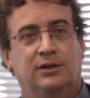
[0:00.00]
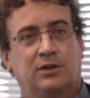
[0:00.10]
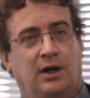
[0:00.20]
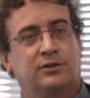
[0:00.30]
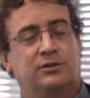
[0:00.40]

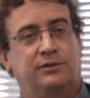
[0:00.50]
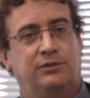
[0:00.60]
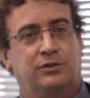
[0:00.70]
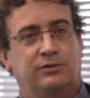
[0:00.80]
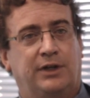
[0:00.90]
cognitive
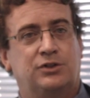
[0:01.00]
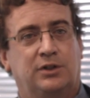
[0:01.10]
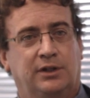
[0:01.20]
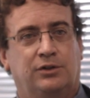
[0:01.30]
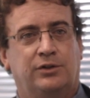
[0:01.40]

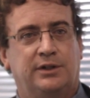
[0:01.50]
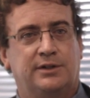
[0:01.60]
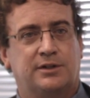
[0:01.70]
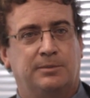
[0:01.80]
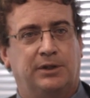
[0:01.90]
intervention and learning
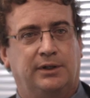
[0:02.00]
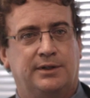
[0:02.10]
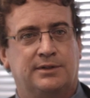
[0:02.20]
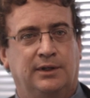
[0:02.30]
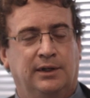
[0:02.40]

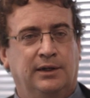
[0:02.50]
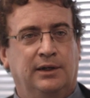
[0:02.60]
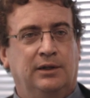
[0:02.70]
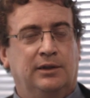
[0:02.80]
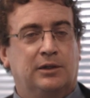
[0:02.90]
disabilities.
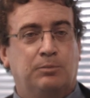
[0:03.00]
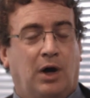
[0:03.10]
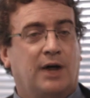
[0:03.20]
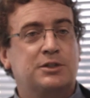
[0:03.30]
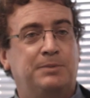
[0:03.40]
The
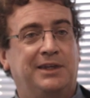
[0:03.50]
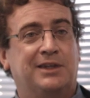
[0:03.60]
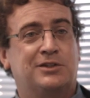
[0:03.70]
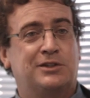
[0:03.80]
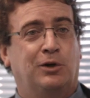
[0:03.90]
box
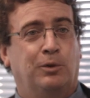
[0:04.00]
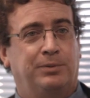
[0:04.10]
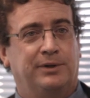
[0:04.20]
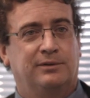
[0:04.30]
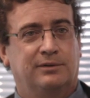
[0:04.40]
begins to
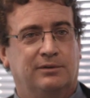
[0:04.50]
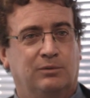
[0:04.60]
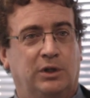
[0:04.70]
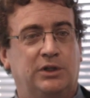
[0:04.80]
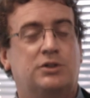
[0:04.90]
open.
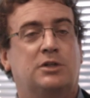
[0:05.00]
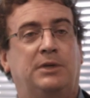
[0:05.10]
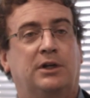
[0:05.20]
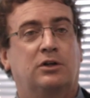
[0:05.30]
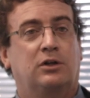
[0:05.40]
What used to
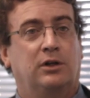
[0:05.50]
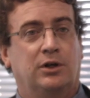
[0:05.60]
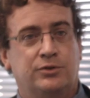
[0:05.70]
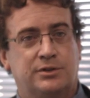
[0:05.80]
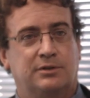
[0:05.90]
be a
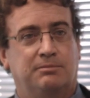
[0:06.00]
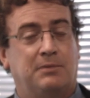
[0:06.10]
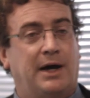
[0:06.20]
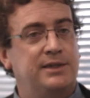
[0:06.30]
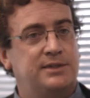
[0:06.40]
closed
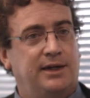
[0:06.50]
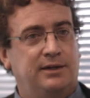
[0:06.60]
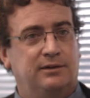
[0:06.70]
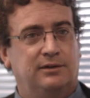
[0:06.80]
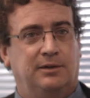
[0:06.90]

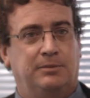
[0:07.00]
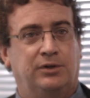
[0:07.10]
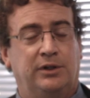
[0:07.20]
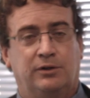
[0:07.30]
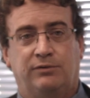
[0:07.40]
mindset
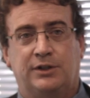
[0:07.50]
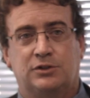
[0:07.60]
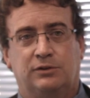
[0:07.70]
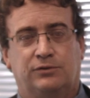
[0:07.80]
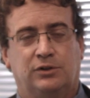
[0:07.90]
about
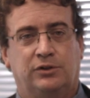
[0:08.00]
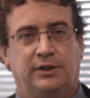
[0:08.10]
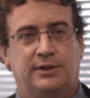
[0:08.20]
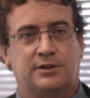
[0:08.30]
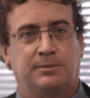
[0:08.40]
intervention for
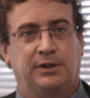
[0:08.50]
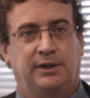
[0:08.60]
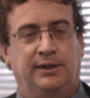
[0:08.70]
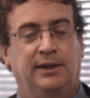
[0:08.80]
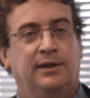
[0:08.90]
learning
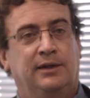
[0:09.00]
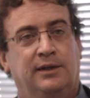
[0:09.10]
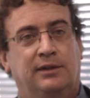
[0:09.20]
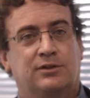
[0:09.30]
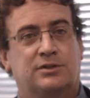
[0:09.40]
disability,
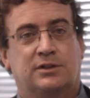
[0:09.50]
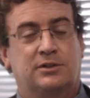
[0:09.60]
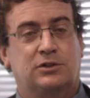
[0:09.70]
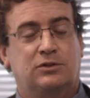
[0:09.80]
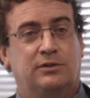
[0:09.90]
there's a
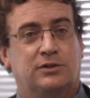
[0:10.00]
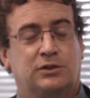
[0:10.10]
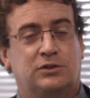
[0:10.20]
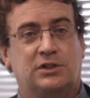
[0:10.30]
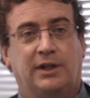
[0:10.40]

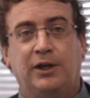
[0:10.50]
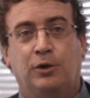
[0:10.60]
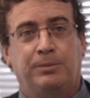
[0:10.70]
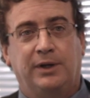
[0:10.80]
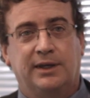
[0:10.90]
slight
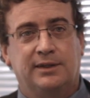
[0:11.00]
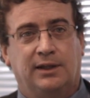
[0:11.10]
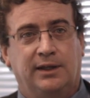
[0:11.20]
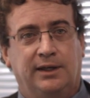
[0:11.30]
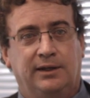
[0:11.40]
opening in the
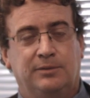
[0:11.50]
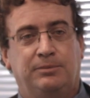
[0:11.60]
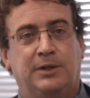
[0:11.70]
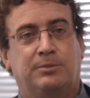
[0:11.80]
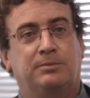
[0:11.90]
lid and
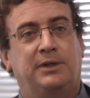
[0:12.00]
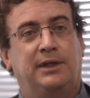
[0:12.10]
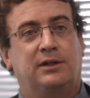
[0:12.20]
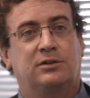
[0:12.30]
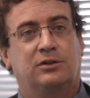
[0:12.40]
people
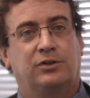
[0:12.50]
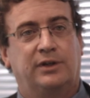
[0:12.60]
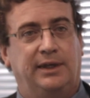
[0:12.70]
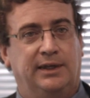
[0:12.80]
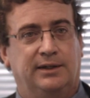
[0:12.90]
begin to
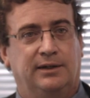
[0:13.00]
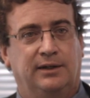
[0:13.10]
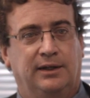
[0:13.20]
look in.